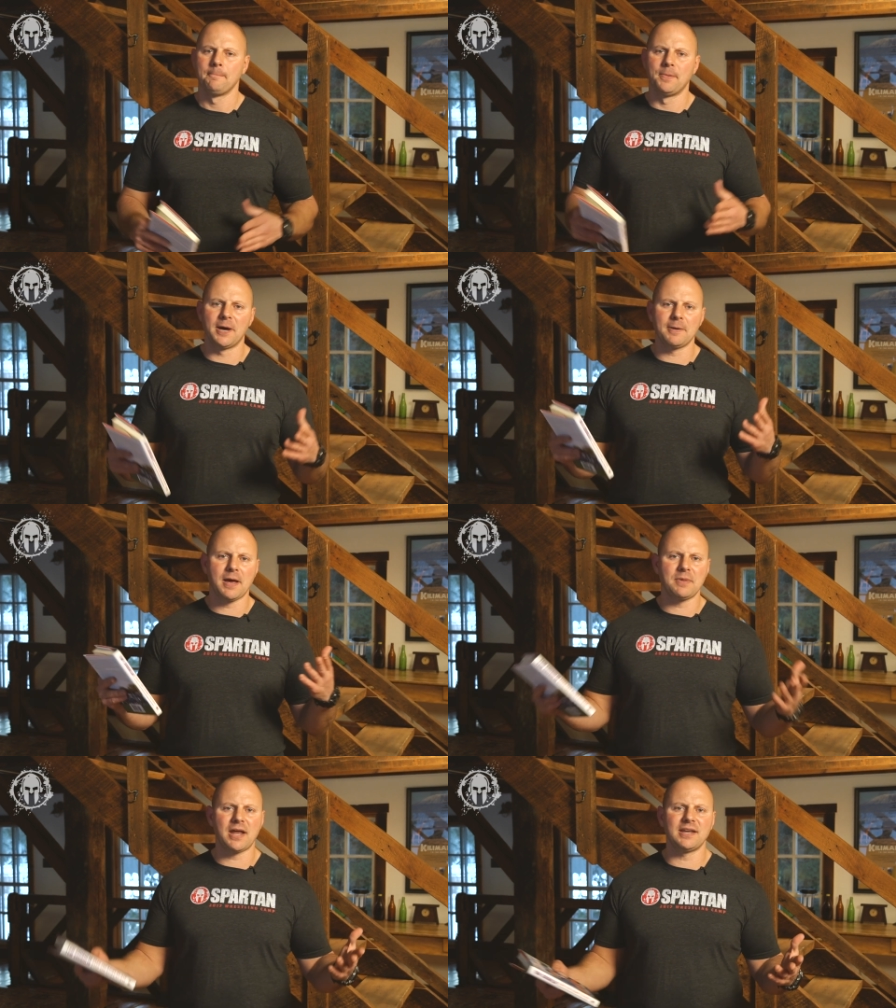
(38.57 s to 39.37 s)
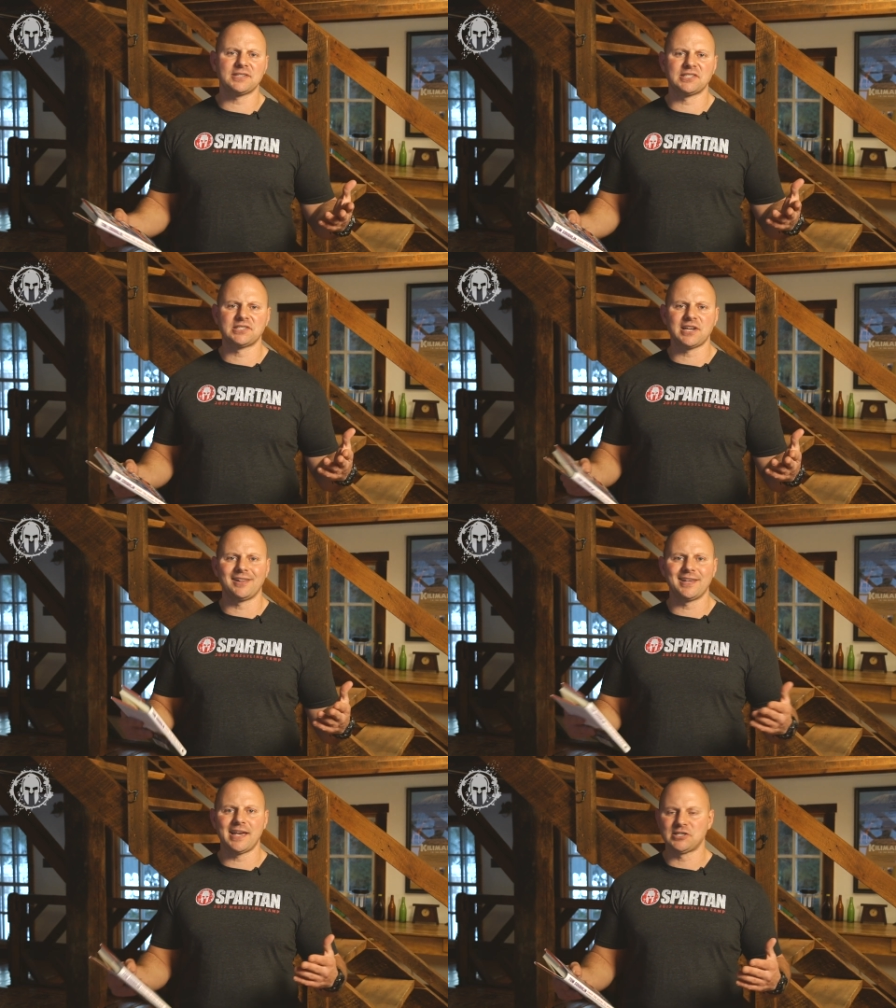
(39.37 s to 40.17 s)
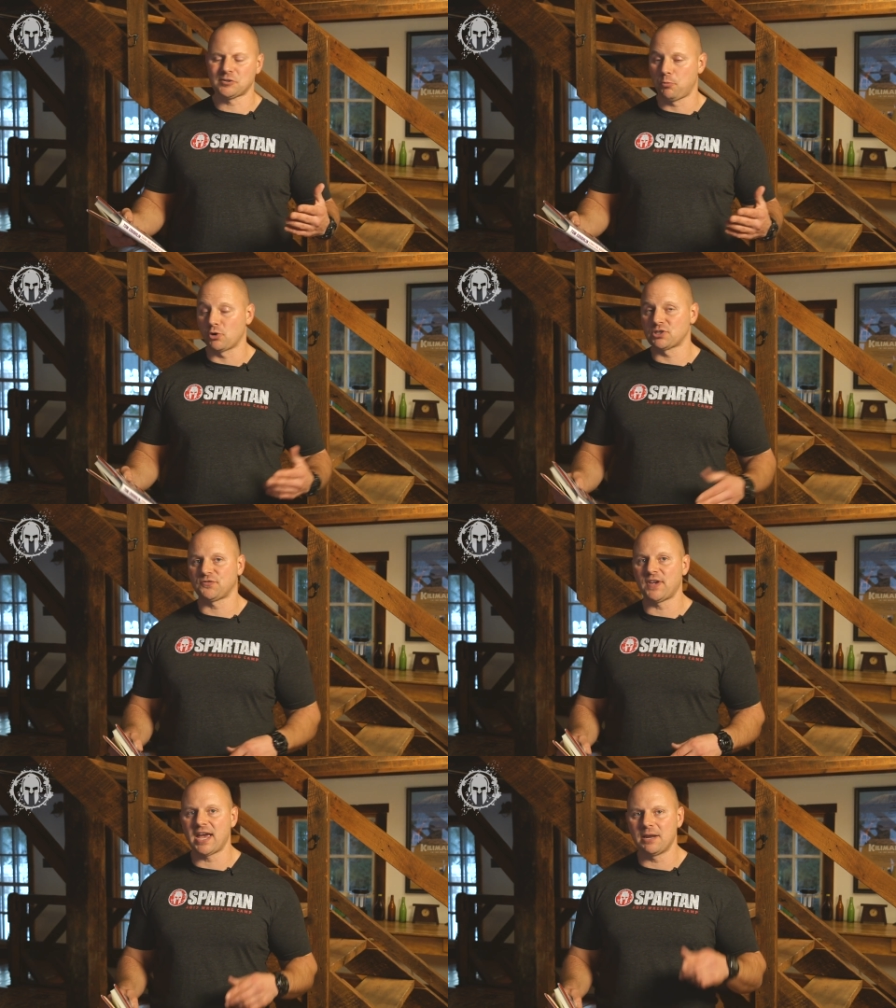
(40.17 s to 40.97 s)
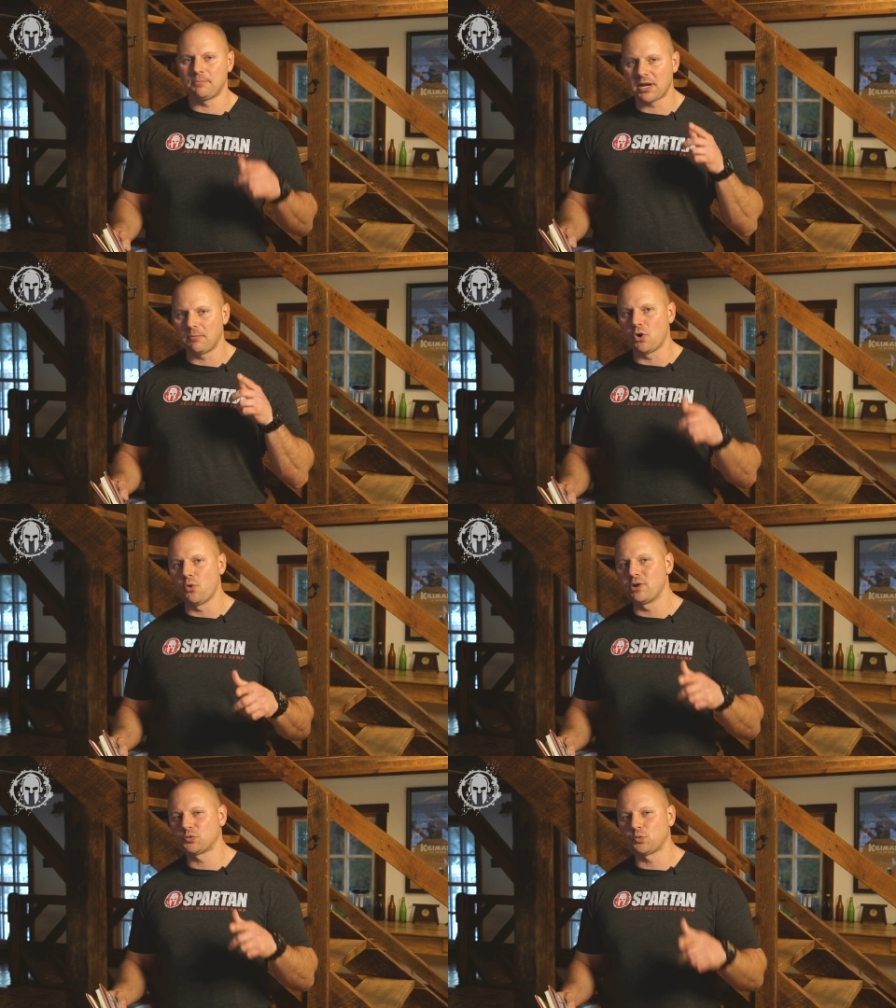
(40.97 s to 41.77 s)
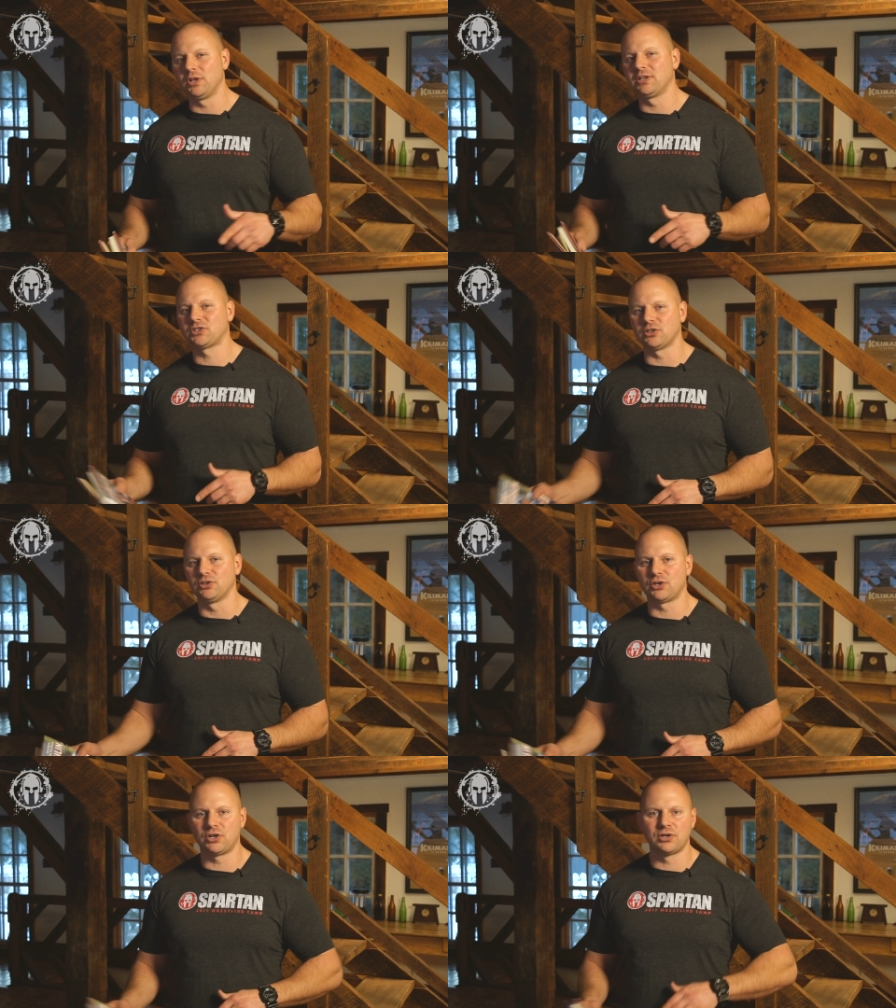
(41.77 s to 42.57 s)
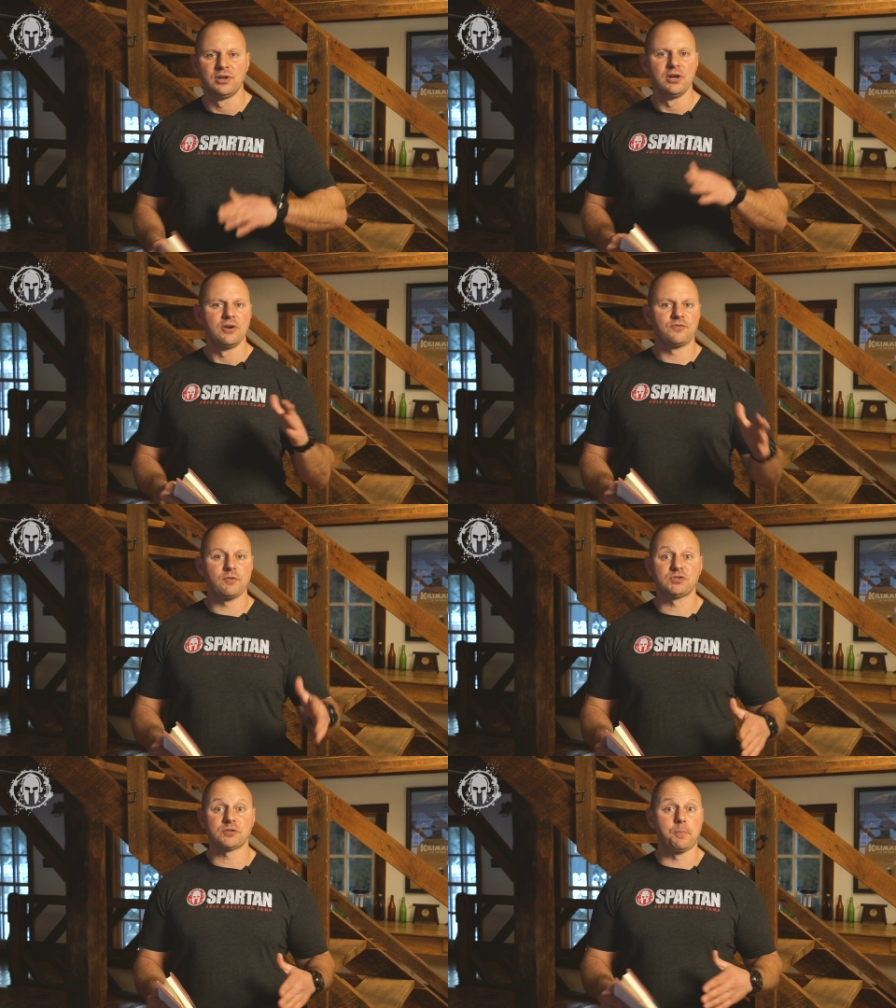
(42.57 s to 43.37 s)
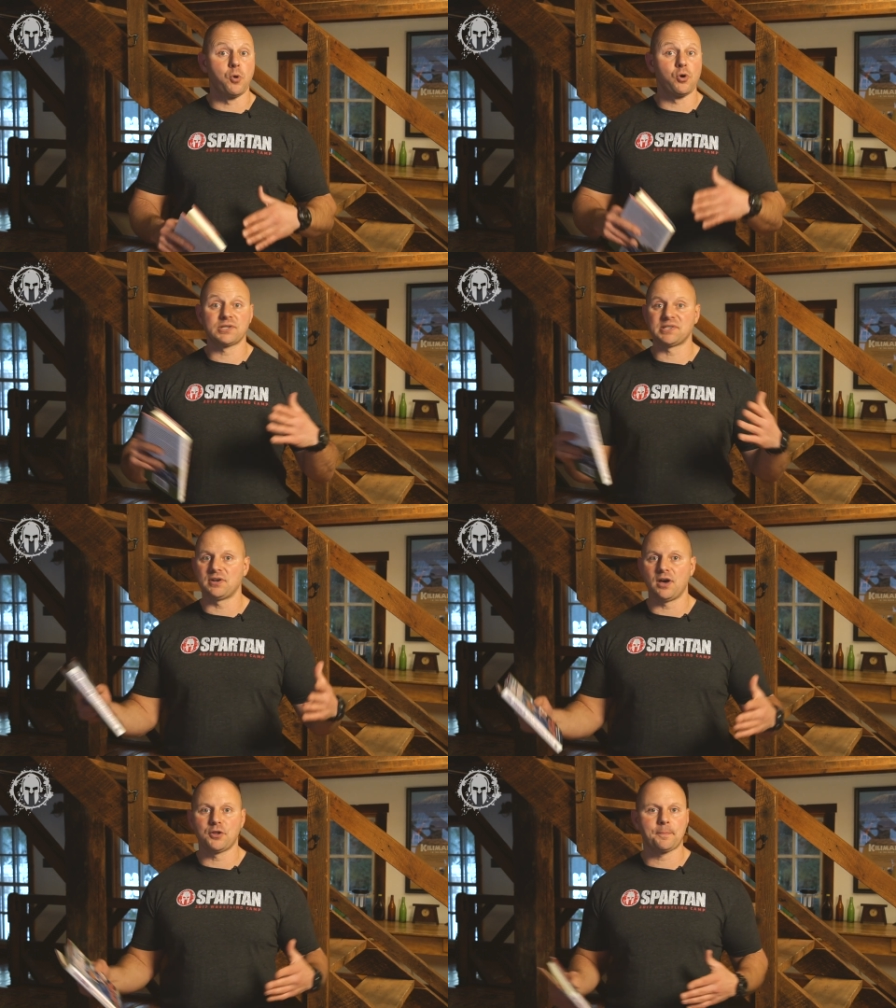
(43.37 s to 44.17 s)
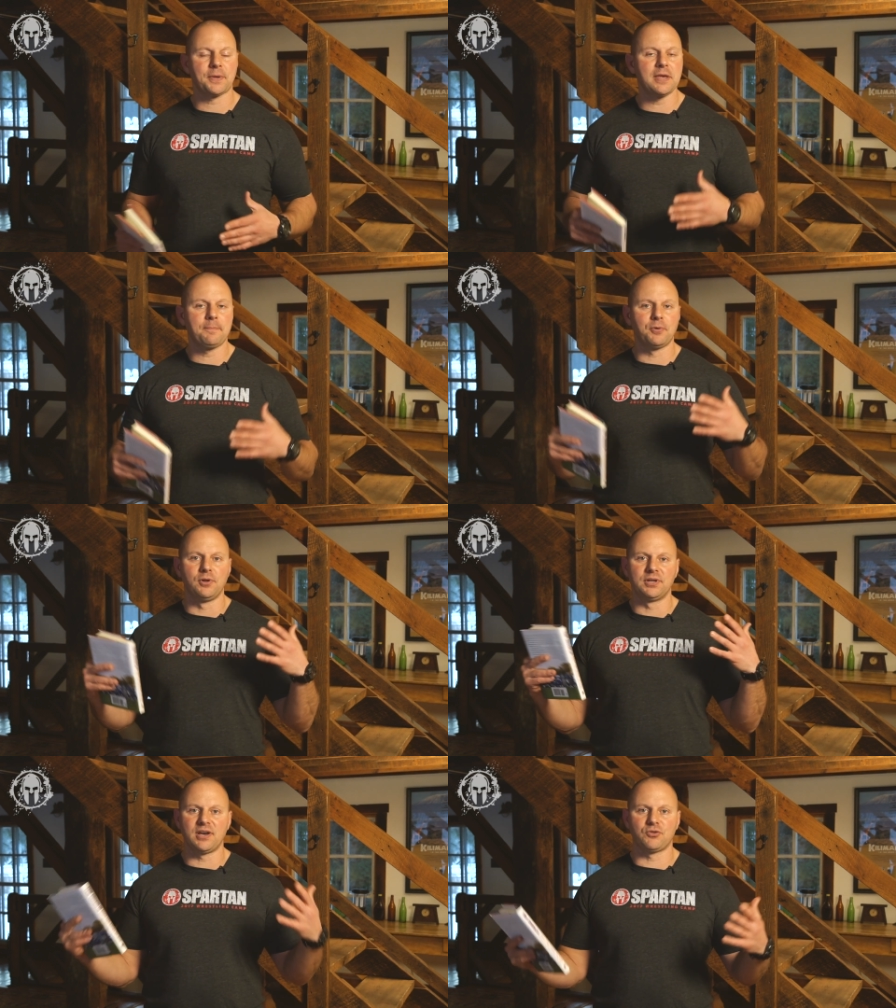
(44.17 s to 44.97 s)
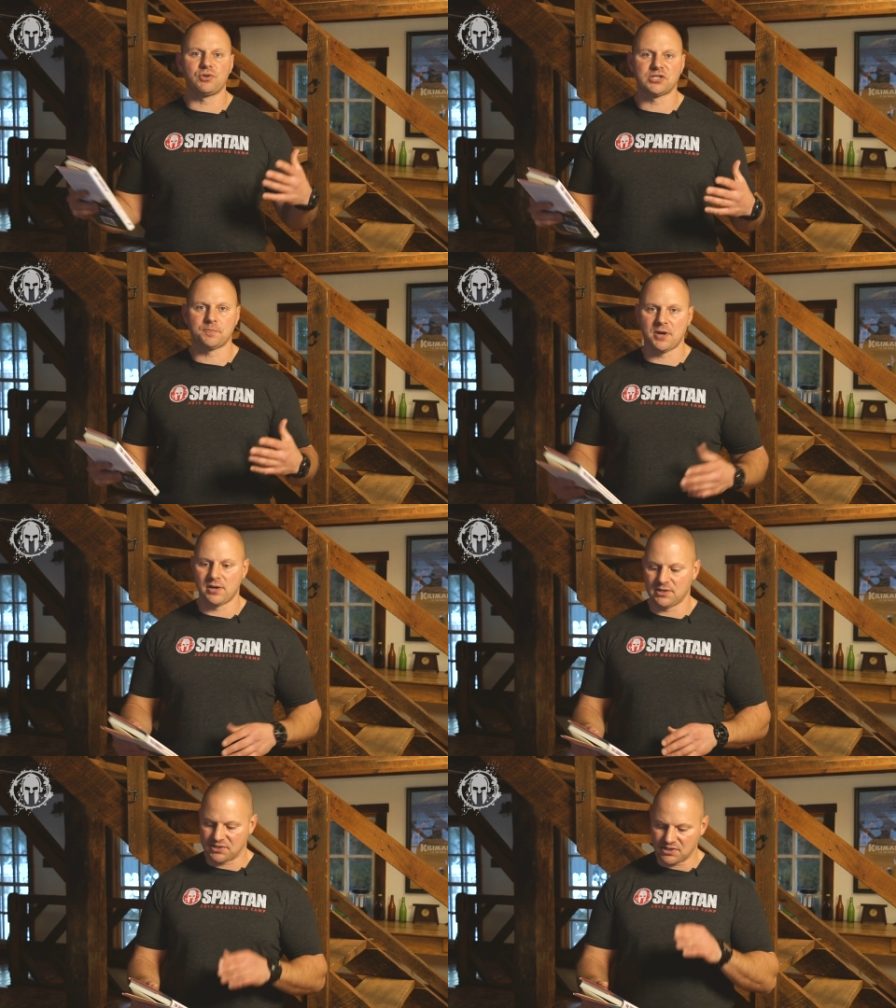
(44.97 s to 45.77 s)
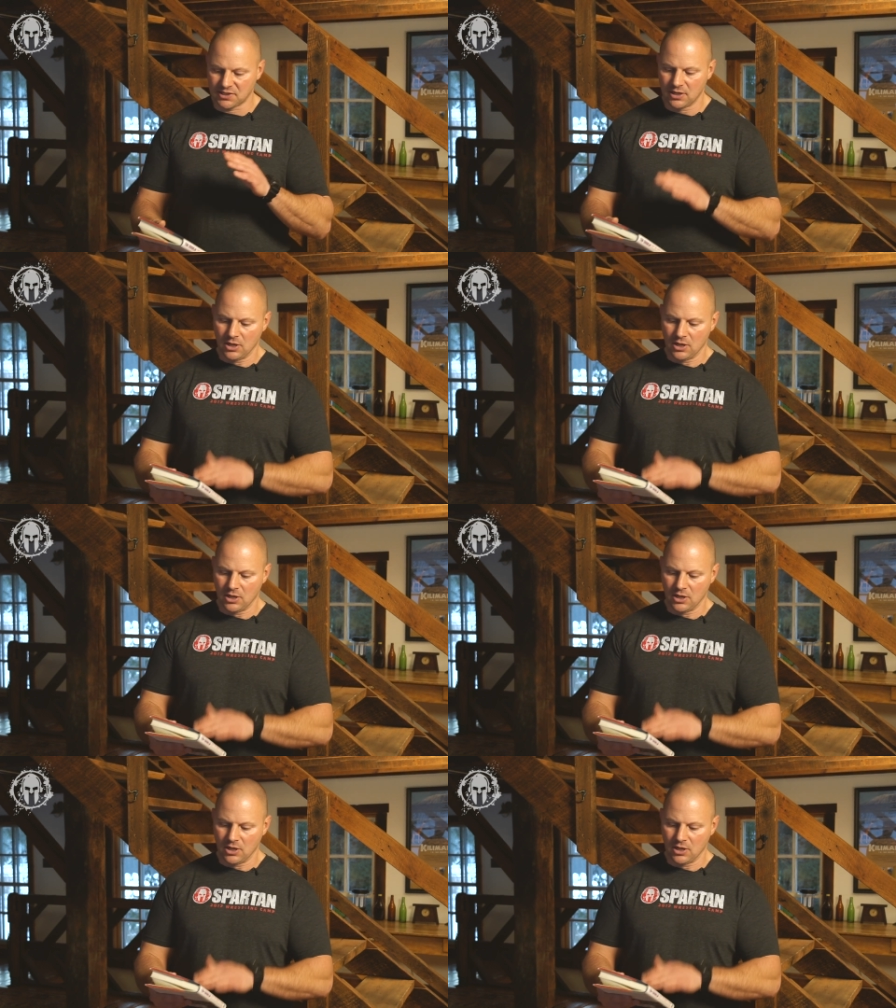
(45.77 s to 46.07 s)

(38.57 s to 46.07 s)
but I'm not necessarily a sports fan, but I'm always willing to learn from sports and other people and other experiences.